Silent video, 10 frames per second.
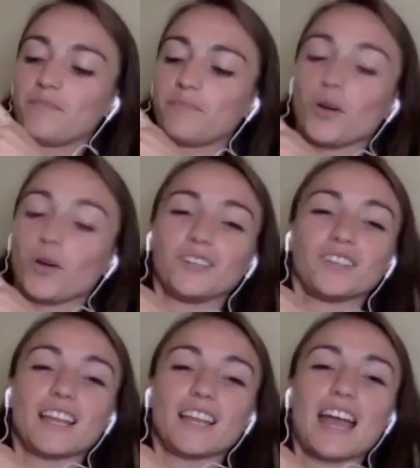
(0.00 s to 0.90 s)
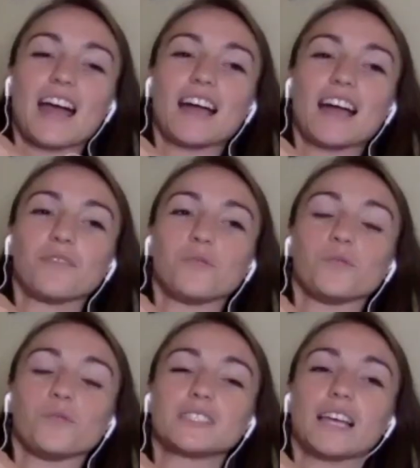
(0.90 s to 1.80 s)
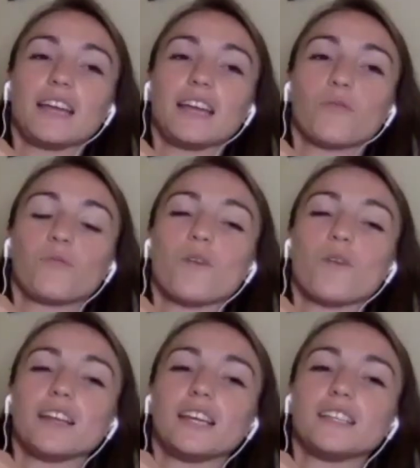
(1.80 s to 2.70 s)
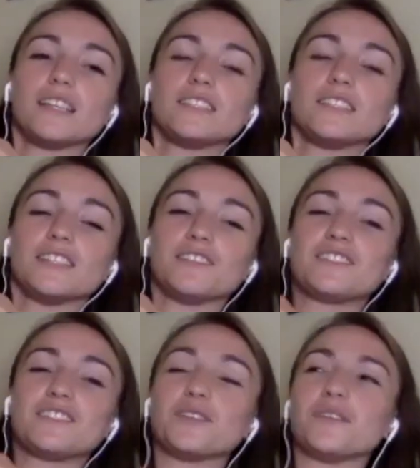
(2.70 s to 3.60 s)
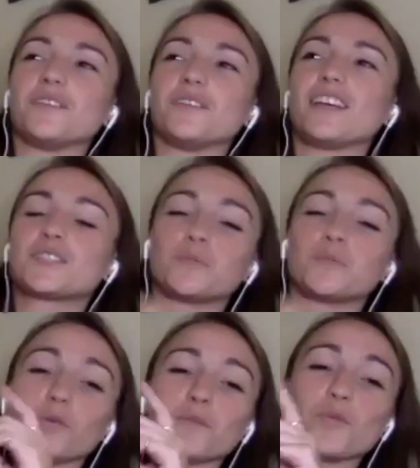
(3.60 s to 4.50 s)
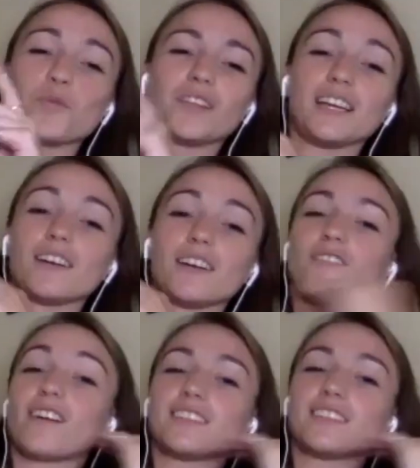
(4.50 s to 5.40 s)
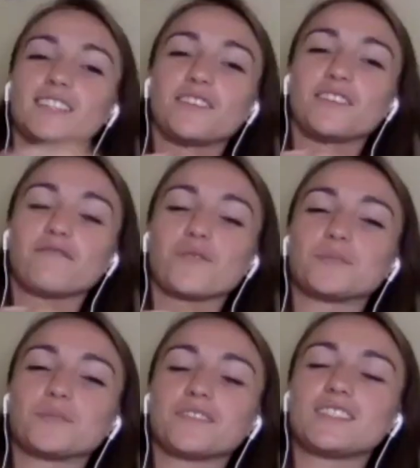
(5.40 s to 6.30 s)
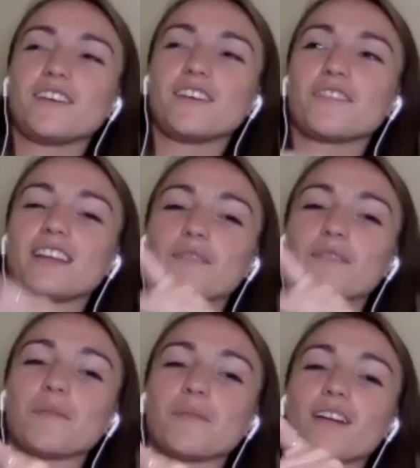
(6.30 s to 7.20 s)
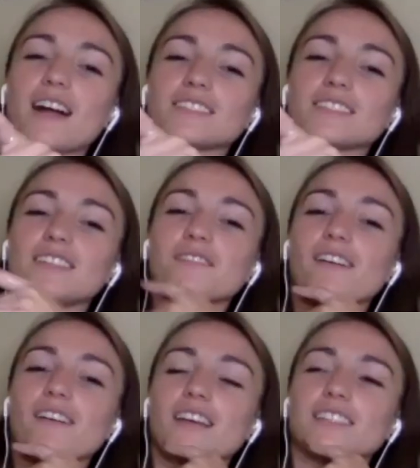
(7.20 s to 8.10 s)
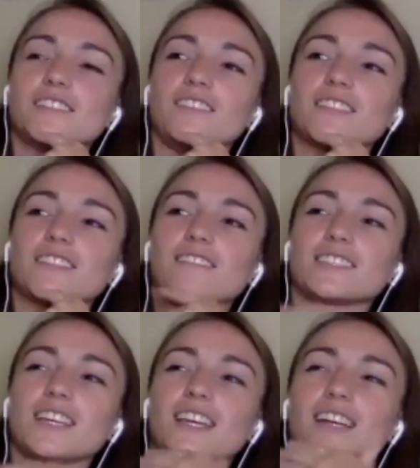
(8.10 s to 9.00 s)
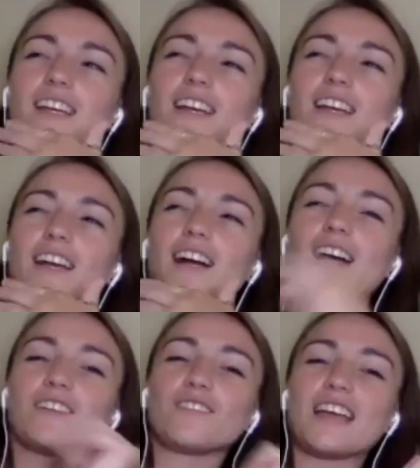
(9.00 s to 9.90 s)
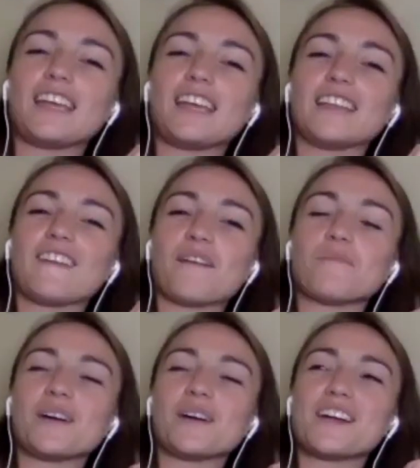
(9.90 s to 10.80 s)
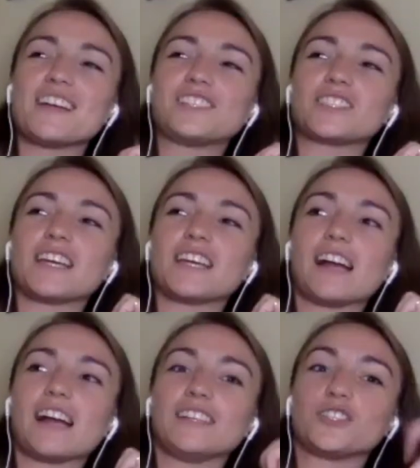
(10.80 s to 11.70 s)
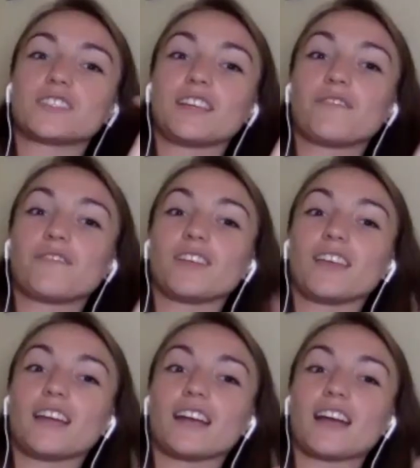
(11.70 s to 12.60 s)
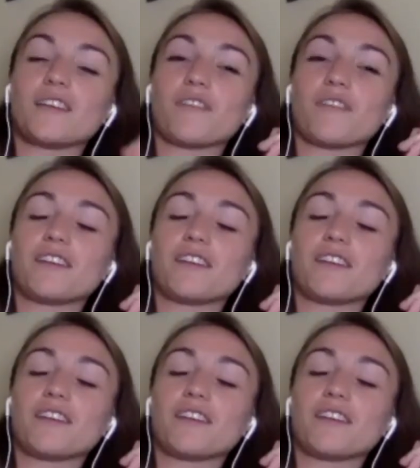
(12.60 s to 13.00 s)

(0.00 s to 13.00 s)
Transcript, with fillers: partner that I had was like wanted to to explore more like aggressive forms of stuff and I remember asking about that too cuz I was like I don't like it that much. Like I just like feel like I kind of have to